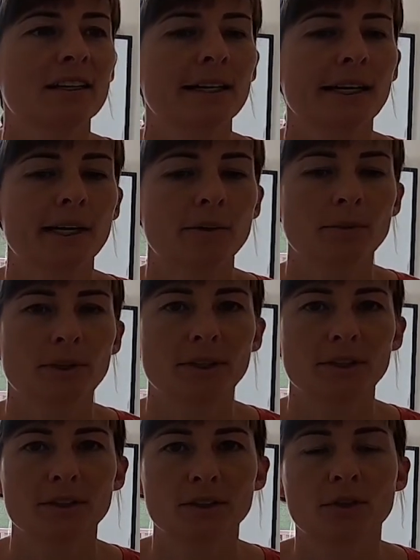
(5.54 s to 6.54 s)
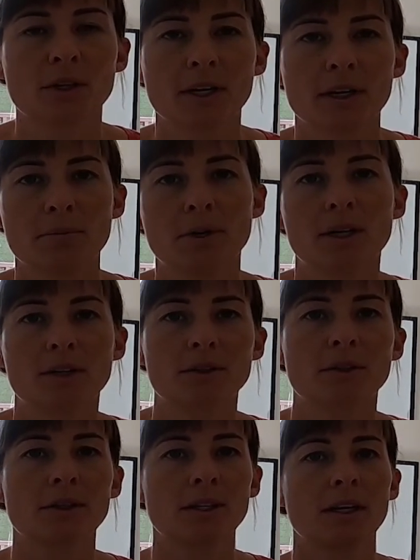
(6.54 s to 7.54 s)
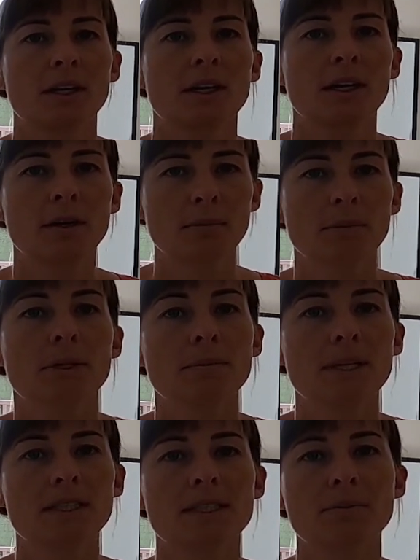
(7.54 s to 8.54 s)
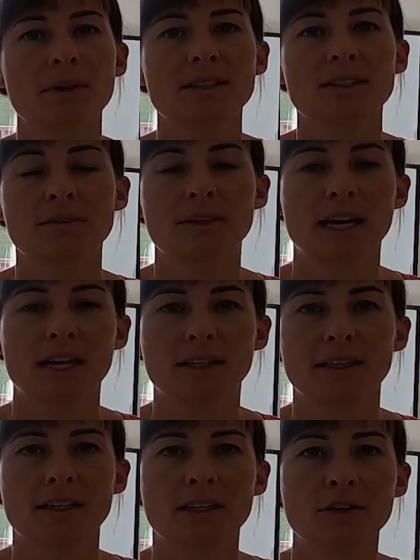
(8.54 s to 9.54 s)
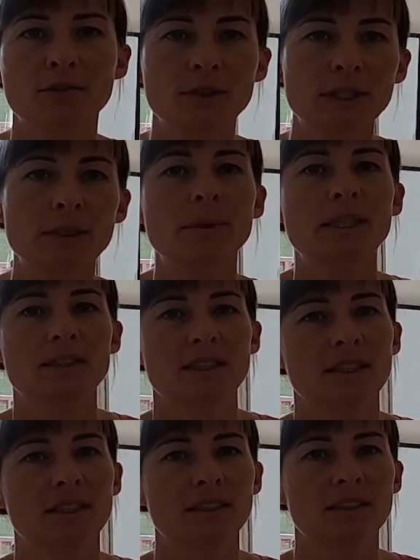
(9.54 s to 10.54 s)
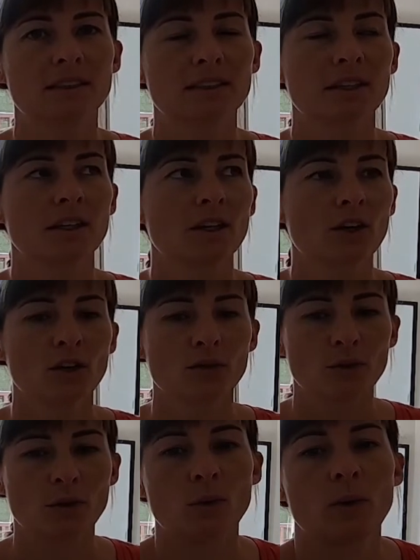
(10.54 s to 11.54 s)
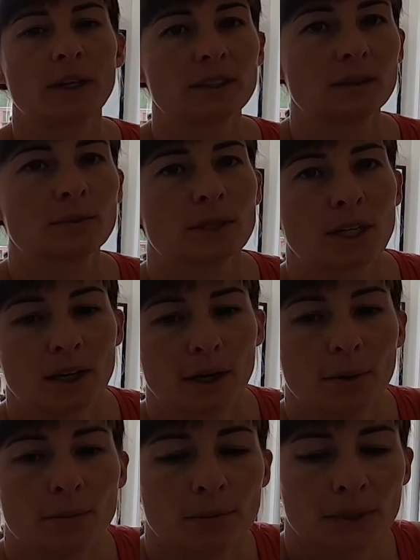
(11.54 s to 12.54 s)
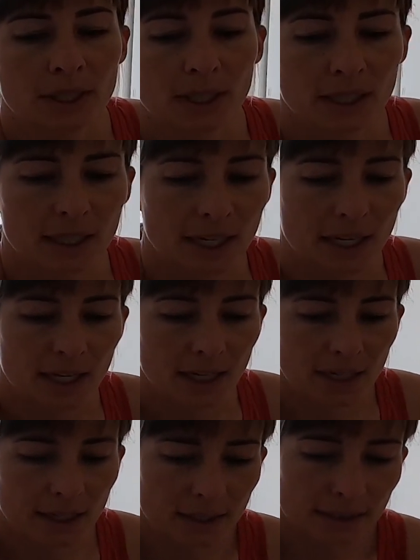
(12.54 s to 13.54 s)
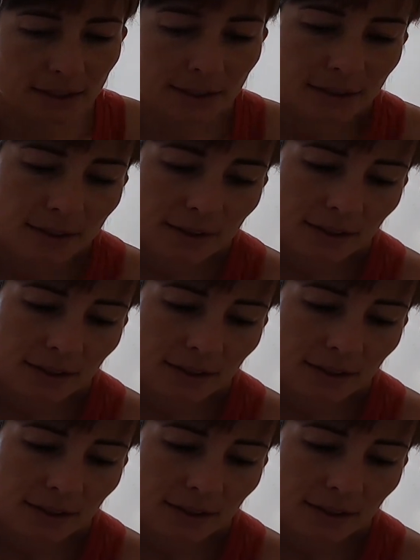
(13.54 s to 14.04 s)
I am going to try and embark on minimizing my stuff again. I've already been doing this for quite some time, and